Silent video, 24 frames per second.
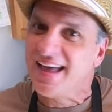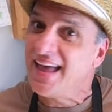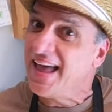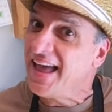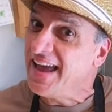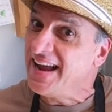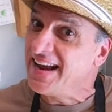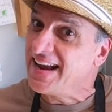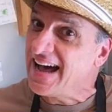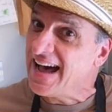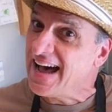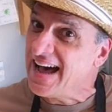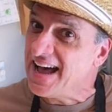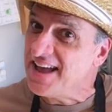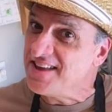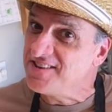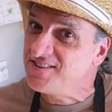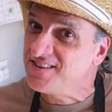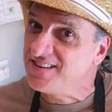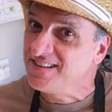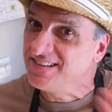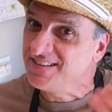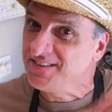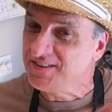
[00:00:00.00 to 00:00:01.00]
Hey
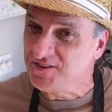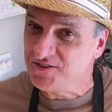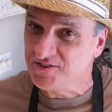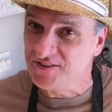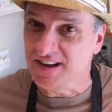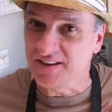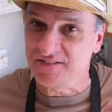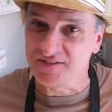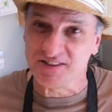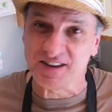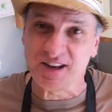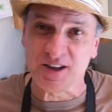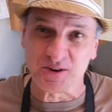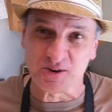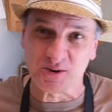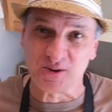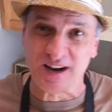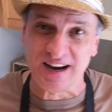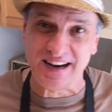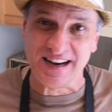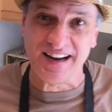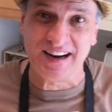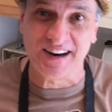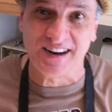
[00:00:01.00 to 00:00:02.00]
guys, Chef Sel
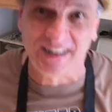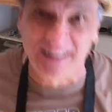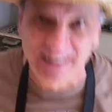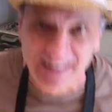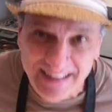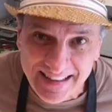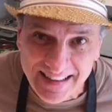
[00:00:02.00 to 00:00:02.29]
right here.